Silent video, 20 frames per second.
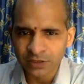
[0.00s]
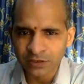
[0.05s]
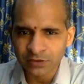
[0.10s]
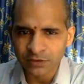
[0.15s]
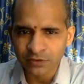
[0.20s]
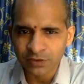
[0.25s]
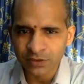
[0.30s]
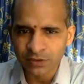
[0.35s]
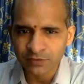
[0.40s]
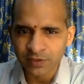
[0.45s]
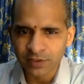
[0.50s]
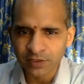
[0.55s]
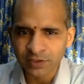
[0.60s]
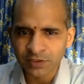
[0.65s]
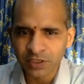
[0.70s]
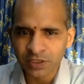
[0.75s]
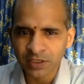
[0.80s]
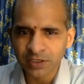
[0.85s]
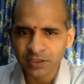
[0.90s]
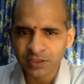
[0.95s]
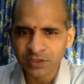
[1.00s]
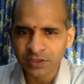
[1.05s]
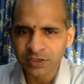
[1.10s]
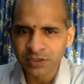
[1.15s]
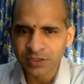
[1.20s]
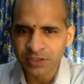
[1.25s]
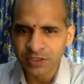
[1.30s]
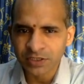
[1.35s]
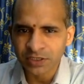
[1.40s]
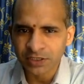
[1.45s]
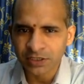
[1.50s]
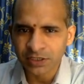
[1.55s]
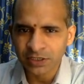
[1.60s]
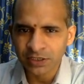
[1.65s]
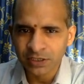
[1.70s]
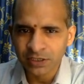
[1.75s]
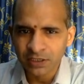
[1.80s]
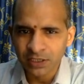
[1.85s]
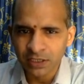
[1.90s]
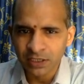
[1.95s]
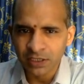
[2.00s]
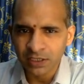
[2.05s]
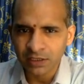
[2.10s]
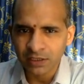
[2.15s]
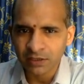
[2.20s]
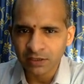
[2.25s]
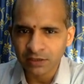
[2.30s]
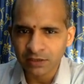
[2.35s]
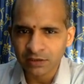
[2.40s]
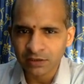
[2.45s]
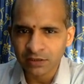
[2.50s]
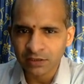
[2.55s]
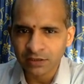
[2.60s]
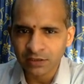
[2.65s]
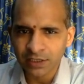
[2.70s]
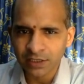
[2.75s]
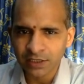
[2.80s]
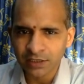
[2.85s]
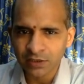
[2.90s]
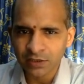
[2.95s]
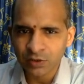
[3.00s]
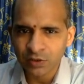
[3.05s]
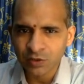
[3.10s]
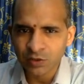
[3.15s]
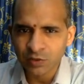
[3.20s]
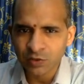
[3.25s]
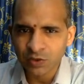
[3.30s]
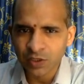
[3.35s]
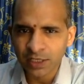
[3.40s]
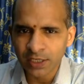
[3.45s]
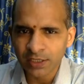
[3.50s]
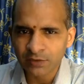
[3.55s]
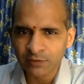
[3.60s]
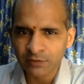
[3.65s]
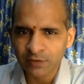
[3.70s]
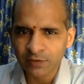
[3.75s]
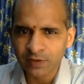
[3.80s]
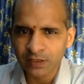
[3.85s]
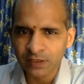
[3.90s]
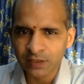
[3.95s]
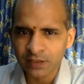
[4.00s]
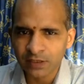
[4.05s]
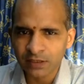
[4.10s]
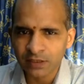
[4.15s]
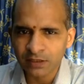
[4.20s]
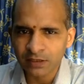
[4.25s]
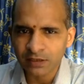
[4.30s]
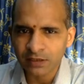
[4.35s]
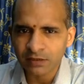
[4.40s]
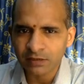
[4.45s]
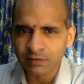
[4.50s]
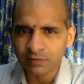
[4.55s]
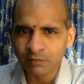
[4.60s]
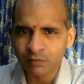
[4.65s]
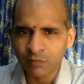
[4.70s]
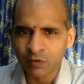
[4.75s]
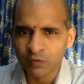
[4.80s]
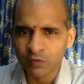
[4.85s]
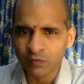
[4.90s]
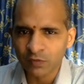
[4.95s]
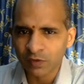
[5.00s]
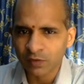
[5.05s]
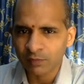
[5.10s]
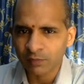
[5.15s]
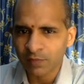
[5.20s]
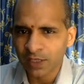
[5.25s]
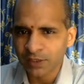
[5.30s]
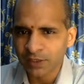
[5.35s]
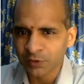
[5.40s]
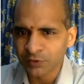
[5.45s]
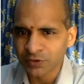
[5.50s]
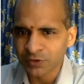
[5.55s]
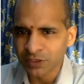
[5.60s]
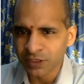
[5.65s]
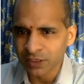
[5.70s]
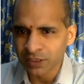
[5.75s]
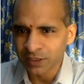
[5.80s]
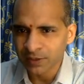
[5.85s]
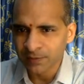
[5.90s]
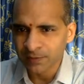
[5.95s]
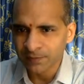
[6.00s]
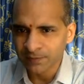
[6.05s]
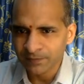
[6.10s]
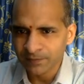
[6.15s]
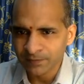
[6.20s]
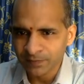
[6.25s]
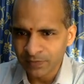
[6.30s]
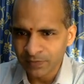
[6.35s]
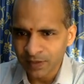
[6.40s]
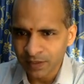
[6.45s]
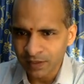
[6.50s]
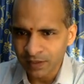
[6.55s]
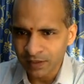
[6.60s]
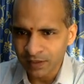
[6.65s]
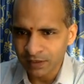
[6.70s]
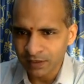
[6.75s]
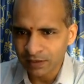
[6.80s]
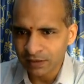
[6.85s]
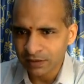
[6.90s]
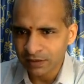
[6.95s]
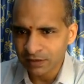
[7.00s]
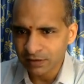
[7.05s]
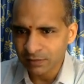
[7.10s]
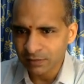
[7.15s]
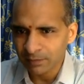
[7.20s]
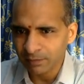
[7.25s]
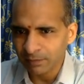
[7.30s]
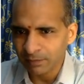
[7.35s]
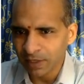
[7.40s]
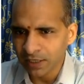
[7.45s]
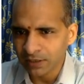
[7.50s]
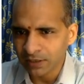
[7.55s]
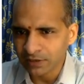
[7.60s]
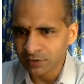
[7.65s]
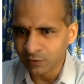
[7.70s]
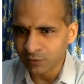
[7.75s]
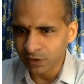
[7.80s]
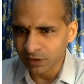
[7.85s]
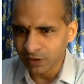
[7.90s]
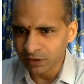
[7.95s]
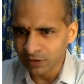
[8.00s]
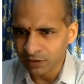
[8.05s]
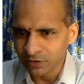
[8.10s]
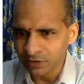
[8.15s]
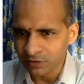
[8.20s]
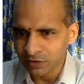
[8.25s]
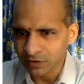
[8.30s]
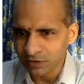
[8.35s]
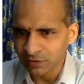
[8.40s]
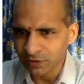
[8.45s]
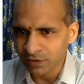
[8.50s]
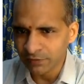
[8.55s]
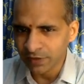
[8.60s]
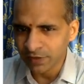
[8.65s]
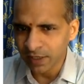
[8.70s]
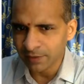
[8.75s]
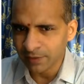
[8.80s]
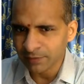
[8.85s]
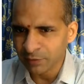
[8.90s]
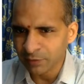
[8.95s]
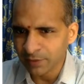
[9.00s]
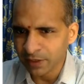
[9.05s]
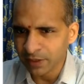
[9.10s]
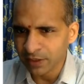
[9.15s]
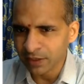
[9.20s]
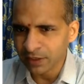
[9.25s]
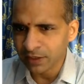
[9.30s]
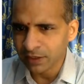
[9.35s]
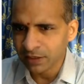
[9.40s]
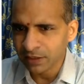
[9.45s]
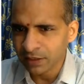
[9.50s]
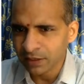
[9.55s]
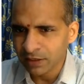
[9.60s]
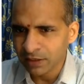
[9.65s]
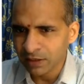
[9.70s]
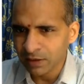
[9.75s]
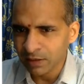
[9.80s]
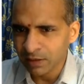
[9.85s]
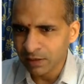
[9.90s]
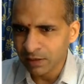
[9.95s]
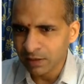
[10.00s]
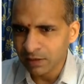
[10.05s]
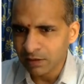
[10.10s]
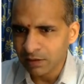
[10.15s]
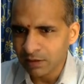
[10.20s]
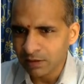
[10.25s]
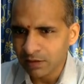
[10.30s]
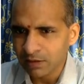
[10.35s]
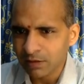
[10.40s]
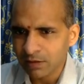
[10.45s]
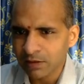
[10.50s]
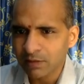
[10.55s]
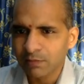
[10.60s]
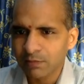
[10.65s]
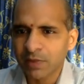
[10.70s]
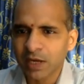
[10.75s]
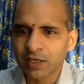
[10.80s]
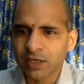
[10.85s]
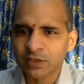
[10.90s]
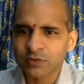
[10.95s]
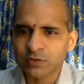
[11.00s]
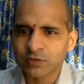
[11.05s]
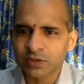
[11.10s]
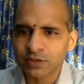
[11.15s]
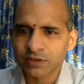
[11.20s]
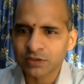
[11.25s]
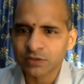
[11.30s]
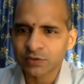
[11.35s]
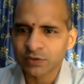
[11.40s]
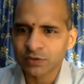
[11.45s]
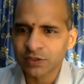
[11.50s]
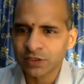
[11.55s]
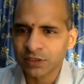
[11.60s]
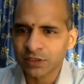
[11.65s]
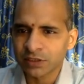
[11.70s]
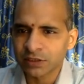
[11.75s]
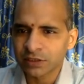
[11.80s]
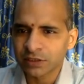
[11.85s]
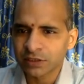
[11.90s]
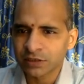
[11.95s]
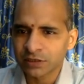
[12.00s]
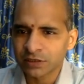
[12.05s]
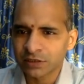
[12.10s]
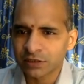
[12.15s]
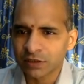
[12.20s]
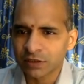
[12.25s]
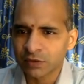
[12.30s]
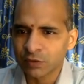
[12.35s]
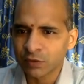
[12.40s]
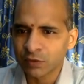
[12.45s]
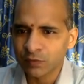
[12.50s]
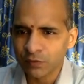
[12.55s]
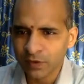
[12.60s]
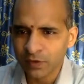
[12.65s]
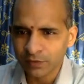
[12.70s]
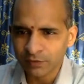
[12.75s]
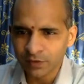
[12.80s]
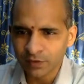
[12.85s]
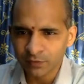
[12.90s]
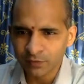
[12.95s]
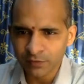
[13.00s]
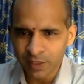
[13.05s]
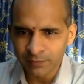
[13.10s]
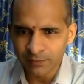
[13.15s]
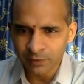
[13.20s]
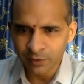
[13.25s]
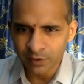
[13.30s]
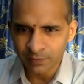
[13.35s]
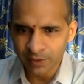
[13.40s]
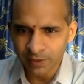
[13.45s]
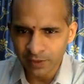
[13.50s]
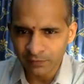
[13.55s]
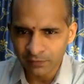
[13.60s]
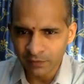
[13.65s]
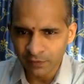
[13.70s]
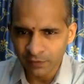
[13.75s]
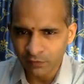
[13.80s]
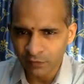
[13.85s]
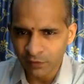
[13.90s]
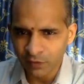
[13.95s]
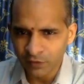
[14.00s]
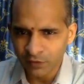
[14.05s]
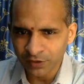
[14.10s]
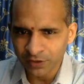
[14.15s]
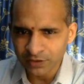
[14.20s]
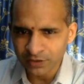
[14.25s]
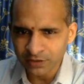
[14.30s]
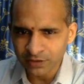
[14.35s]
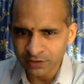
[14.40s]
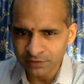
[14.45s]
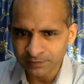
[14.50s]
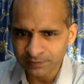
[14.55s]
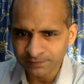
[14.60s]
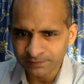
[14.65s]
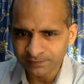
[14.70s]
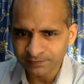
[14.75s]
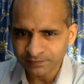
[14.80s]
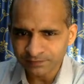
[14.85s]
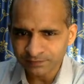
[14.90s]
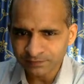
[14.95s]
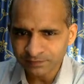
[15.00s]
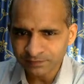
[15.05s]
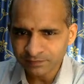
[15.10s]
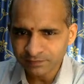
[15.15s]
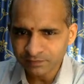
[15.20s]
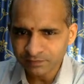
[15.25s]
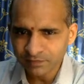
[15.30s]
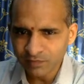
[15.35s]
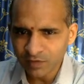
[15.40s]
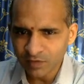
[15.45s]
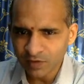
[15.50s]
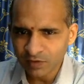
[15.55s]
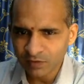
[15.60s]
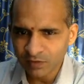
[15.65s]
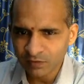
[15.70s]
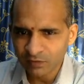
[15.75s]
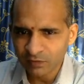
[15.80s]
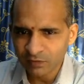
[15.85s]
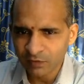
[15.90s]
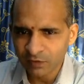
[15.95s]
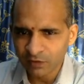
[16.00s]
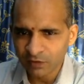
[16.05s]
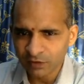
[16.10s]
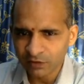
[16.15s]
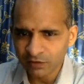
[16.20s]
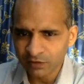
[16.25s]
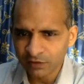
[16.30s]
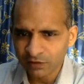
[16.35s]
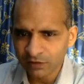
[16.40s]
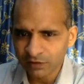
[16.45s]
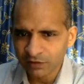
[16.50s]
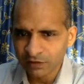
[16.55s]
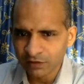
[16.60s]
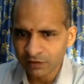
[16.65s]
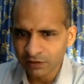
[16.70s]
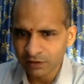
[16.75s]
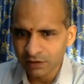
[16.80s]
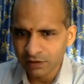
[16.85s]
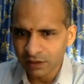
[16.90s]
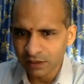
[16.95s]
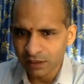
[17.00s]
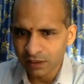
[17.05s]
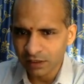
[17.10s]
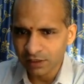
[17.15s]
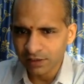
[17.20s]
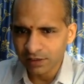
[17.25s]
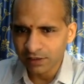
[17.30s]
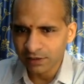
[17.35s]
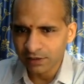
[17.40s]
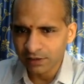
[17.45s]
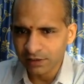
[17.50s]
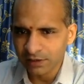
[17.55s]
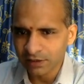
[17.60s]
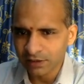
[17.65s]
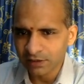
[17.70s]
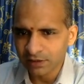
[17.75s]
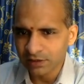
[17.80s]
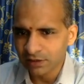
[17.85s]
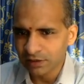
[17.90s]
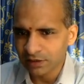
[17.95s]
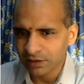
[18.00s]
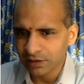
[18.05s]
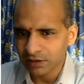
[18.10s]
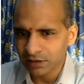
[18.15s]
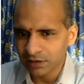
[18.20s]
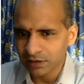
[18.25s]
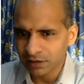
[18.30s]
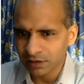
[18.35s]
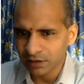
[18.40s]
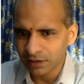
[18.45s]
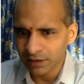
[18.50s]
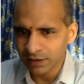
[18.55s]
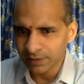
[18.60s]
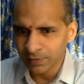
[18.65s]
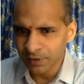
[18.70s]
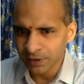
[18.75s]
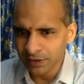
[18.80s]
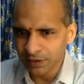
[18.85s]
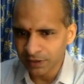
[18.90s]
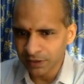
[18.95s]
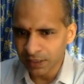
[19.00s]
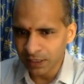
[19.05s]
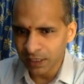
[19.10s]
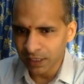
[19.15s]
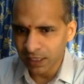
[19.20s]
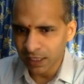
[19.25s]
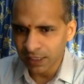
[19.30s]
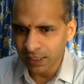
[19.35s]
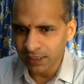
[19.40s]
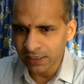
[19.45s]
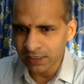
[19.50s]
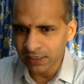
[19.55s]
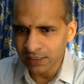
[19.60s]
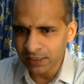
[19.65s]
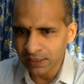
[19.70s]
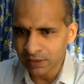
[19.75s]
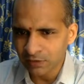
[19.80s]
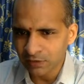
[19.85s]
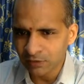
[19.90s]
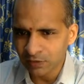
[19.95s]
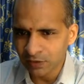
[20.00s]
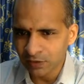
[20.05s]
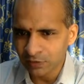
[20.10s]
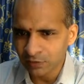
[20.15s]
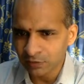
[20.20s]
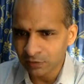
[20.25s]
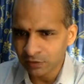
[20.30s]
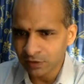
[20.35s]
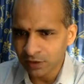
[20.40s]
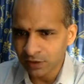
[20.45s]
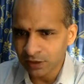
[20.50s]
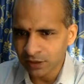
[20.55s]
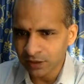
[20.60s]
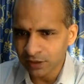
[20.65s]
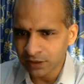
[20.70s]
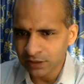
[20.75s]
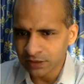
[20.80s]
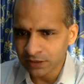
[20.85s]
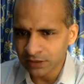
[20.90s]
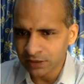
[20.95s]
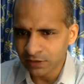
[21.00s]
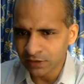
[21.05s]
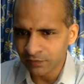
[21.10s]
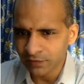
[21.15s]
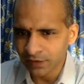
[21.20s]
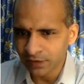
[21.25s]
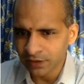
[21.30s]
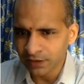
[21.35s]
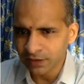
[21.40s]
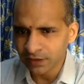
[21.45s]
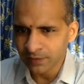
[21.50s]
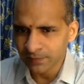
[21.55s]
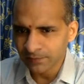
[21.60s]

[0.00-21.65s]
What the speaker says: So that's why initialization is 10, and the 10 to 9 we will move by using a -1. So that's why we to make -1. So here the loop whatever we have to apply for is for int. Let me take I equal to 10 instead of n.